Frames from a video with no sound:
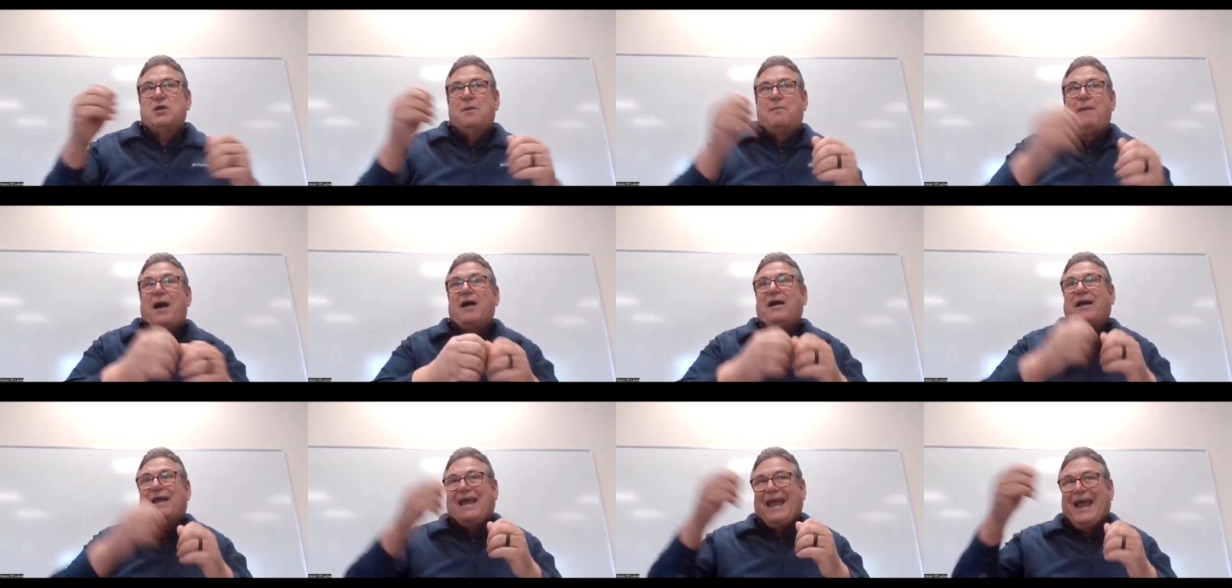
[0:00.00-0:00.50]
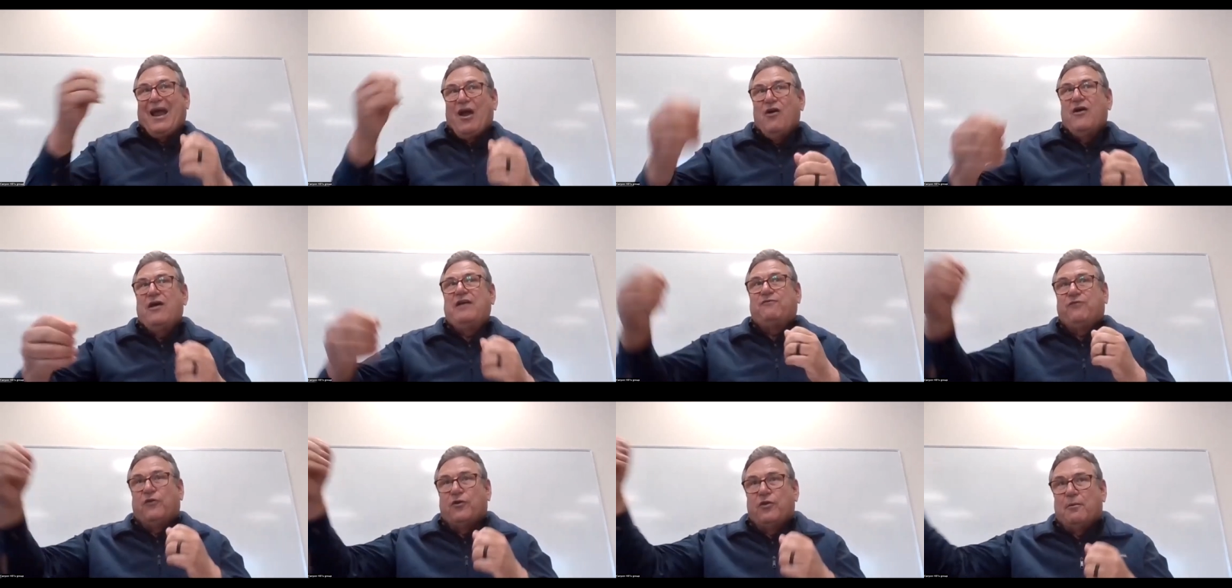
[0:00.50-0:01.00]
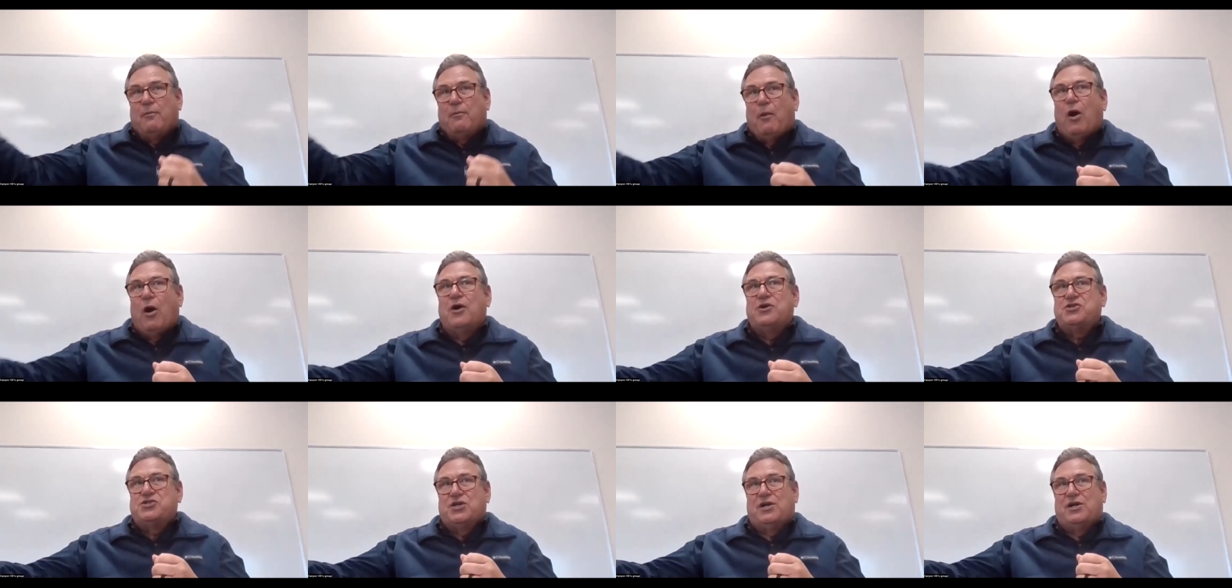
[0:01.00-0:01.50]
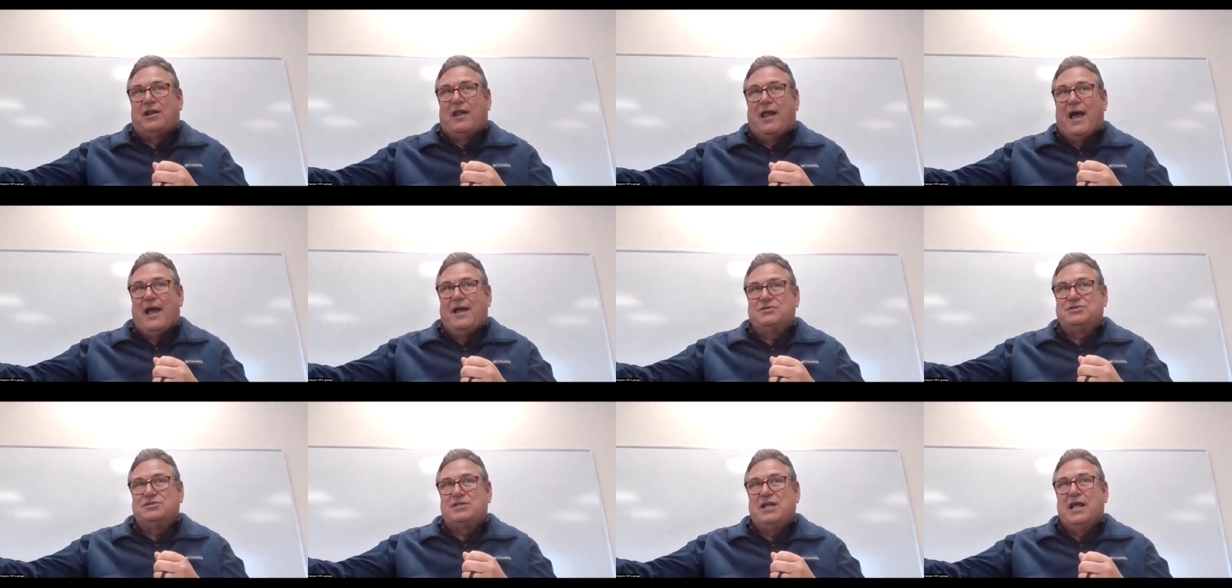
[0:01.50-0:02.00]
about caring for the
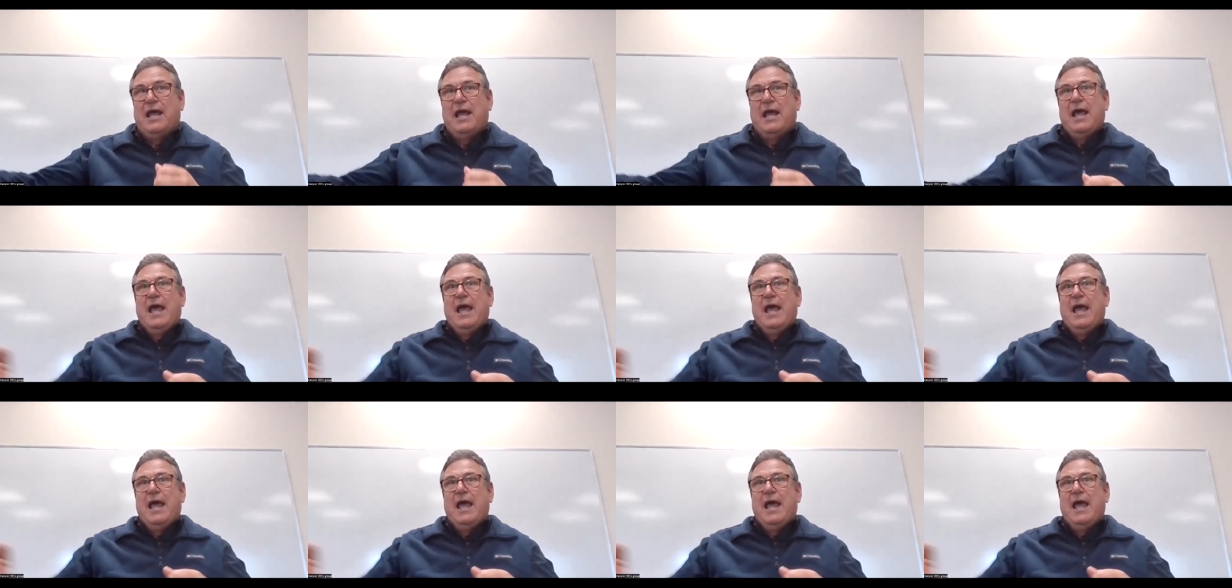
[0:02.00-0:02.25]
marginalized.